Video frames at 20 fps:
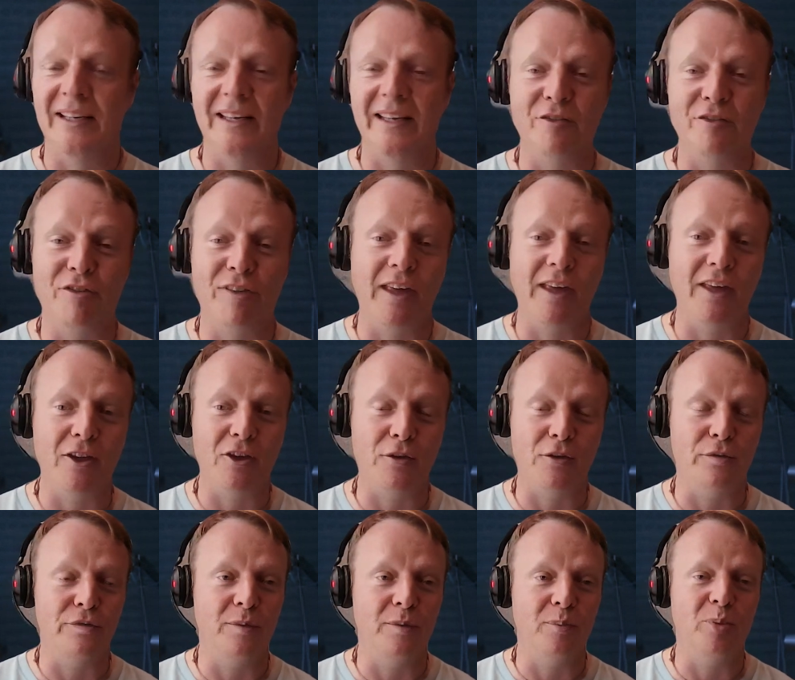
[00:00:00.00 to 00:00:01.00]
again, thank
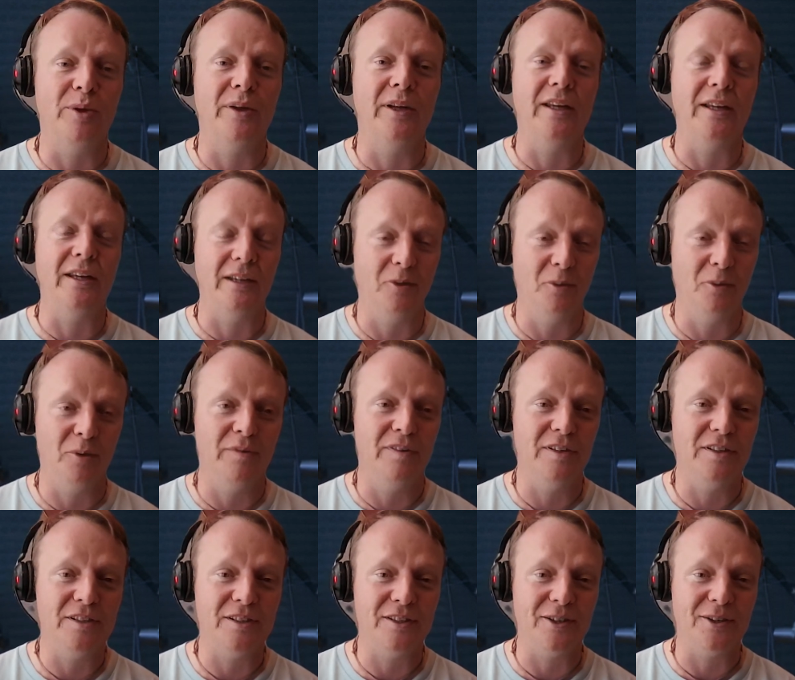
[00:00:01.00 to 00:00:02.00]
you for bringing
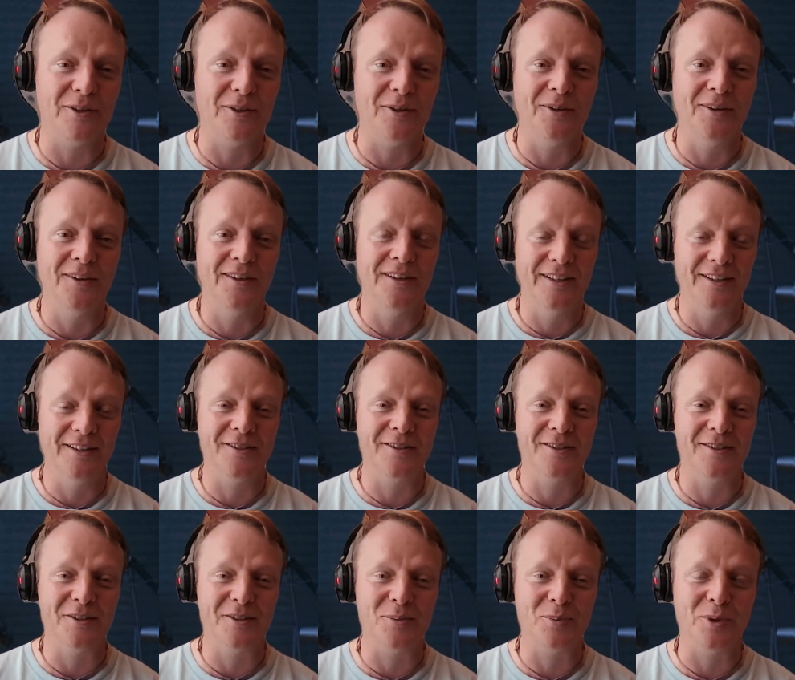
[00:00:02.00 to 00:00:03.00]
Revizto
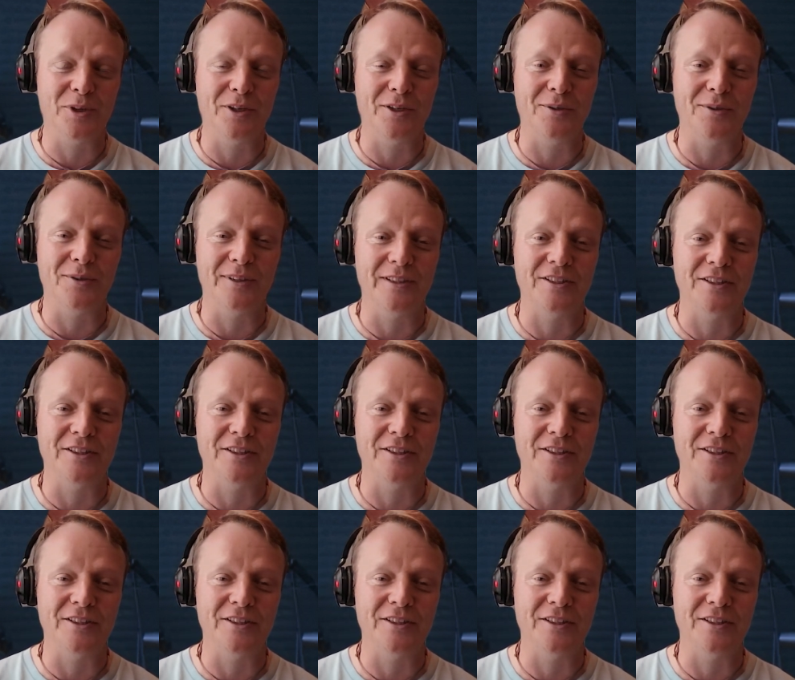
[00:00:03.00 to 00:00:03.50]
into this world.